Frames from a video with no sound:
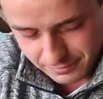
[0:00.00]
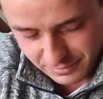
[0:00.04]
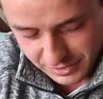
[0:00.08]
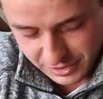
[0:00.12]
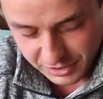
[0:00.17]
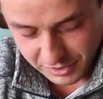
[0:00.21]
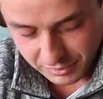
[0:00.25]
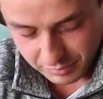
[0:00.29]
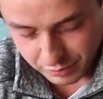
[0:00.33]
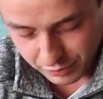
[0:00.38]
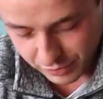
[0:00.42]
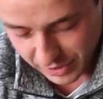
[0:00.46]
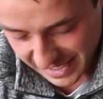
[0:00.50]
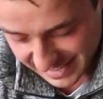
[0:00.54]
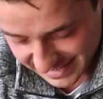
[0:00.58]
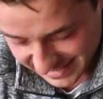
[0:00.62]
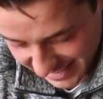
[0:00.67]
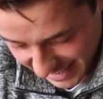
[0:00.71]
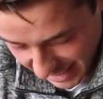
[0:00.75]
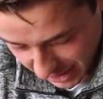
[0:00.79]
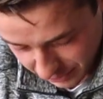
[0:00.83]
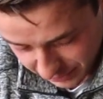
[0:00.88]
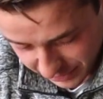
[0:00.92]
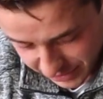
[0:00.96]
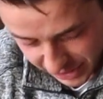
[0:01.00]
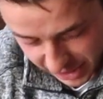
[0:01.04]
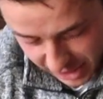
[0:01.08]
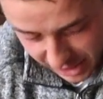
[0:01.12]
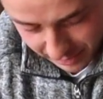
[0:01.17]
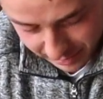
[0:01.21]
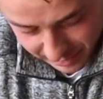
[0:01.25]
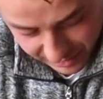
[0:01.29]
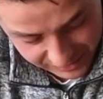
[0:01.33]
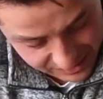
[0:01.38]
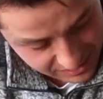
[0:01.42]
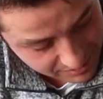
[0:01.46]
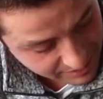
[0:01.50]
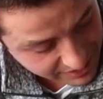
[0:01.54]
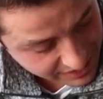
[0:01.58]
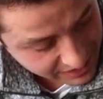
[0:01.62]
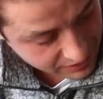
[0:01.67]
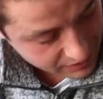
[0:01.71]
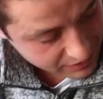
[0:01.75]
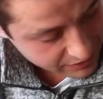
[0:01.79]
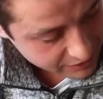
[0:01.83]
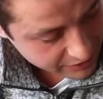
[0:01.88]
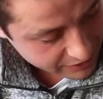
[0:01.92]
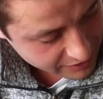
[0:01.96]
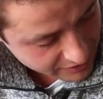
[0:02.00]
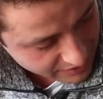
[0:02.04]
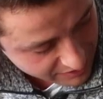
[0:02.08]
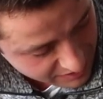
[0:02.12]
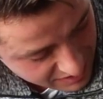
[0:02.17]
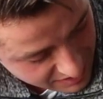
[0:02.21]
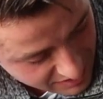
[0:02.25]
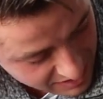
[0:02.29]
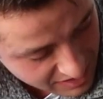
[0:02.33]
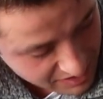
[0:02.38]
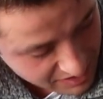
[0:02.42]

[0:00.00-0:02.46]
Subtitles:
You can press down with your elbows to make it a little